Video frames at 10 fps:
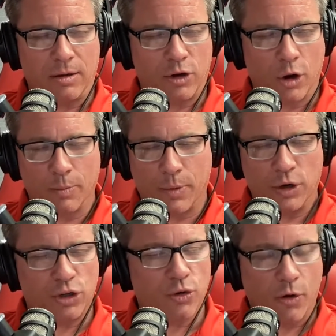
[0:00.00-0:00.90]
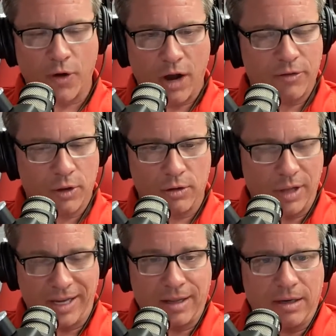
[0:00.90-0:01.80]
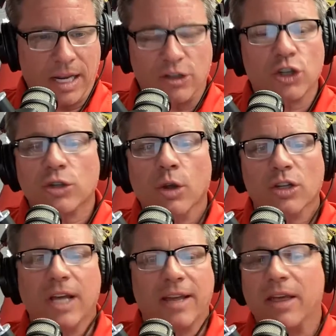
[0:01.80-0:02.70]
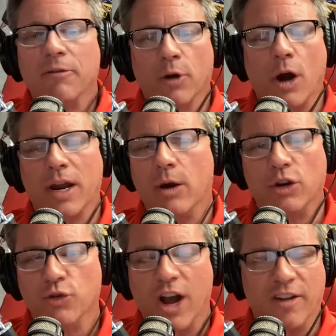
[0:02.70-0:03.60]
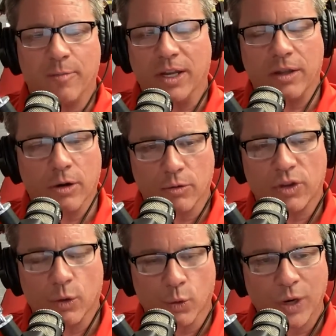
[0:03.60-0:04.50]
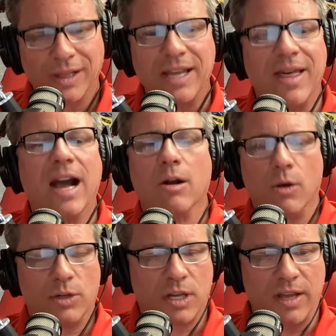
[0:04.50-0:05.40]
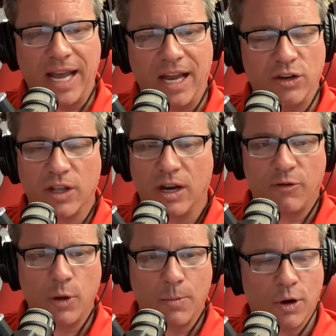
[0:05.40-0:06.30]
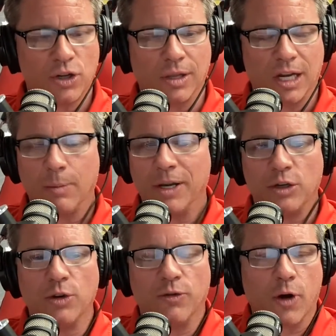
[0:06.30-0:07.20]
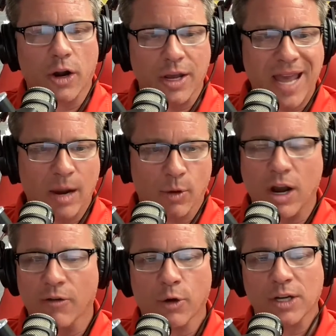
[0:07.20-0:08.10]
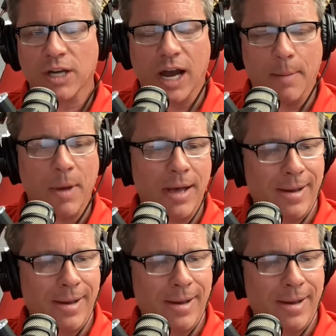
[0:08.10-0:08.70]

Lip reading: Kurt Busch drove off it just looks like they forgot how to drive, but they're really that close to the edge that if you push a little bit too far, you can't recover in time.